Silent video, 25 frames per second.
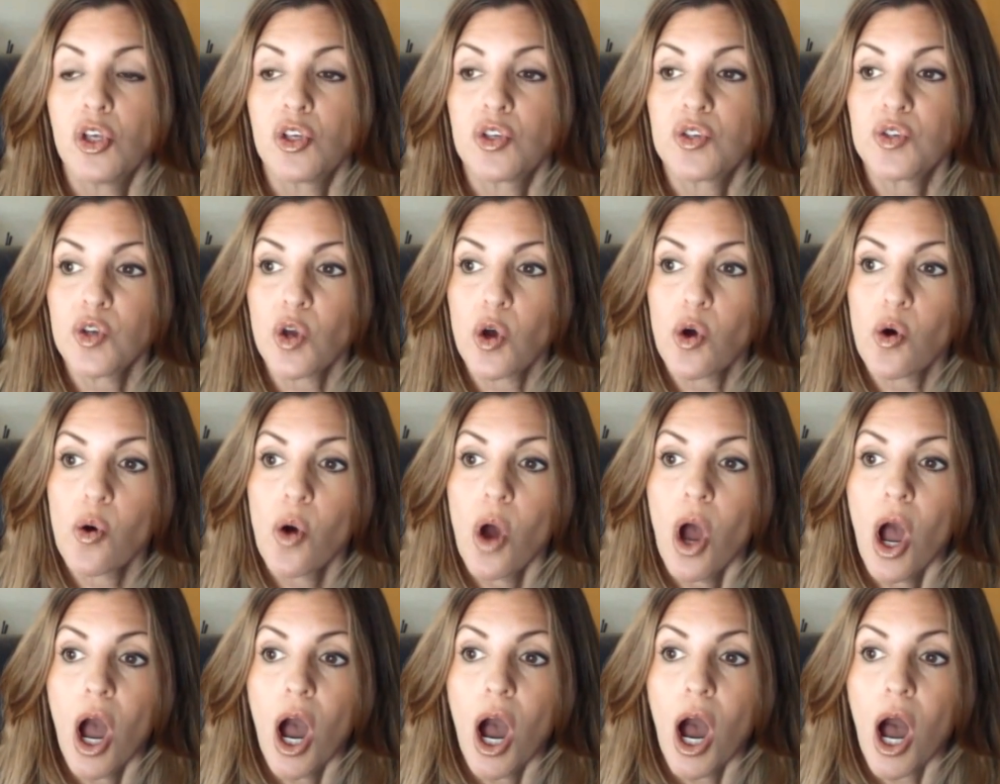
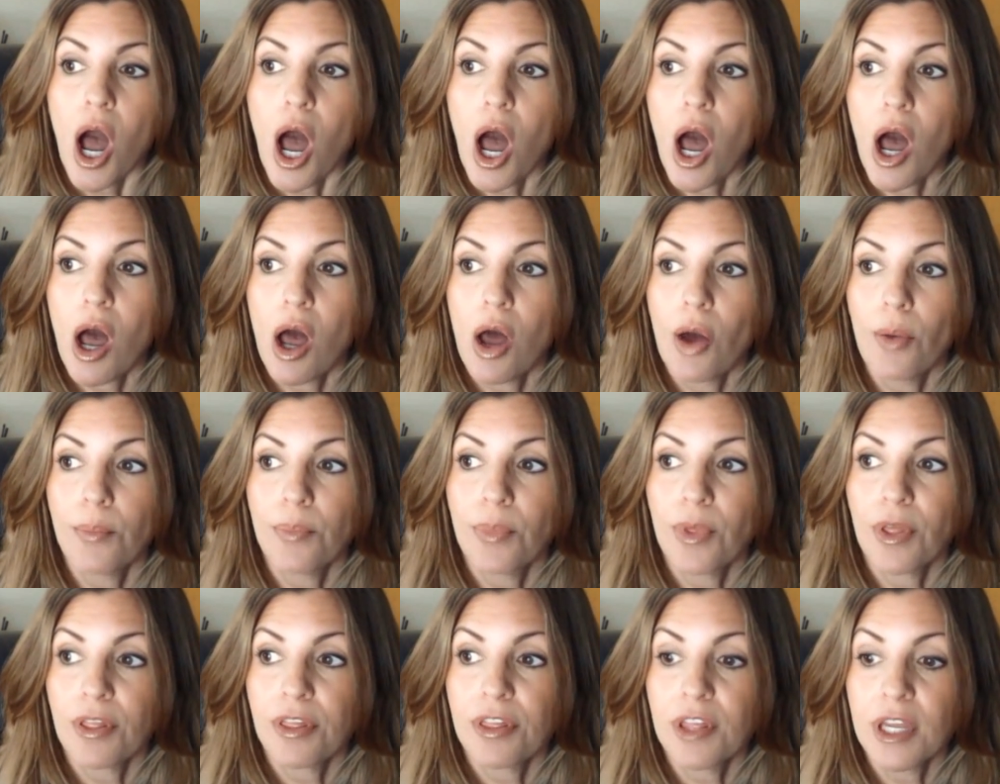So, um,
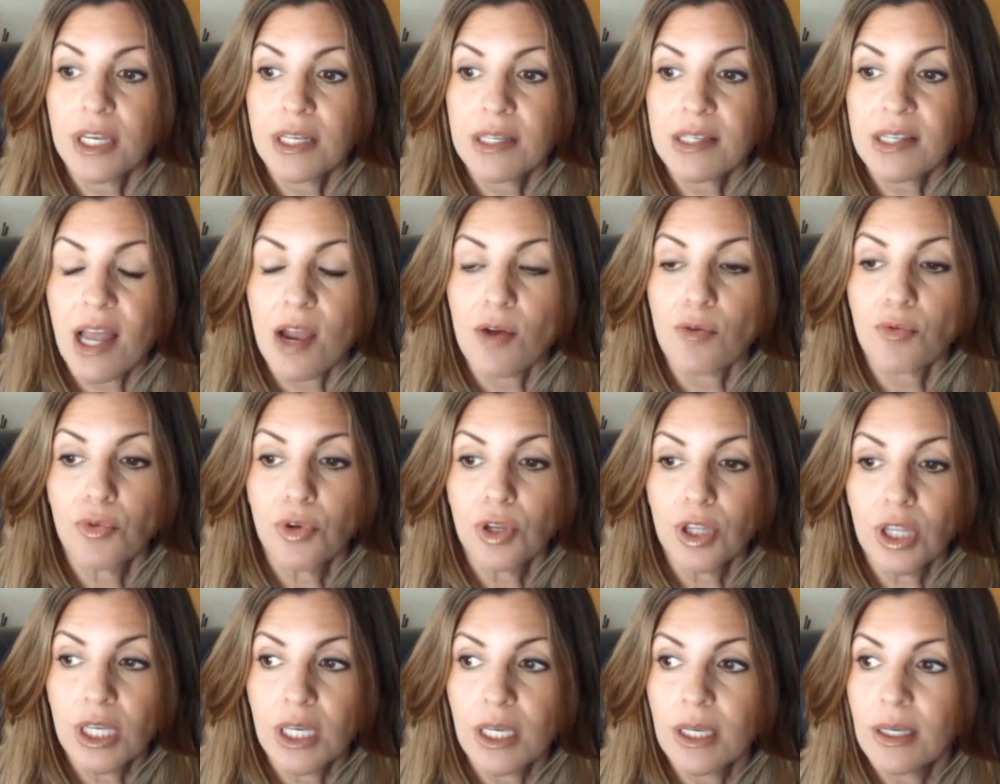things that
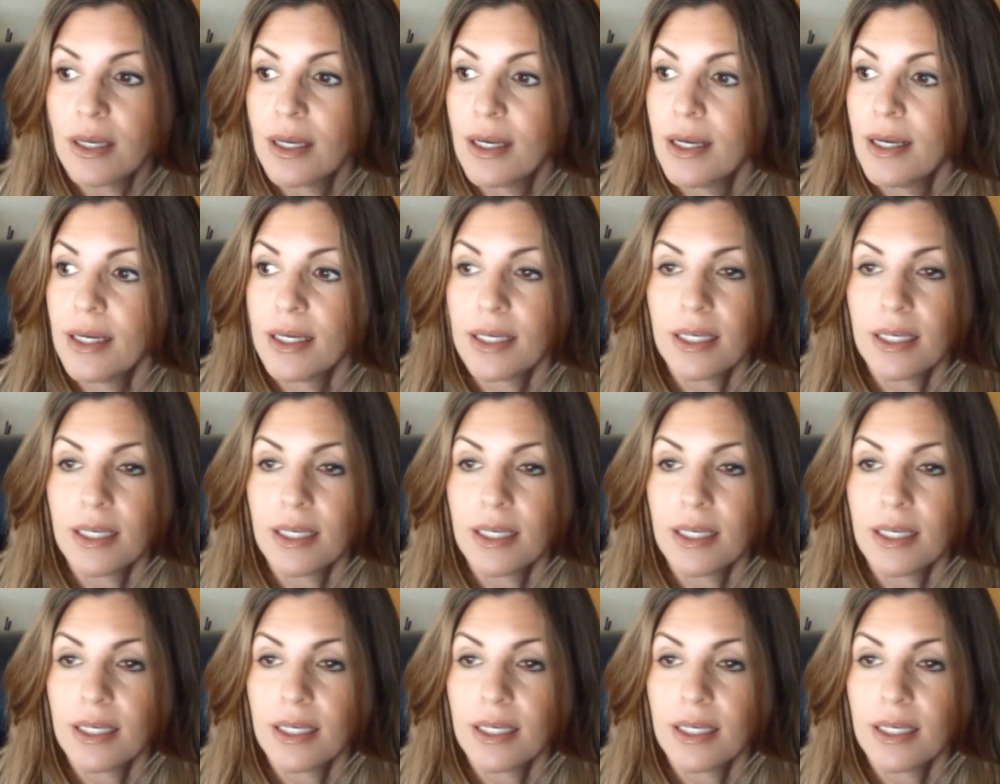really,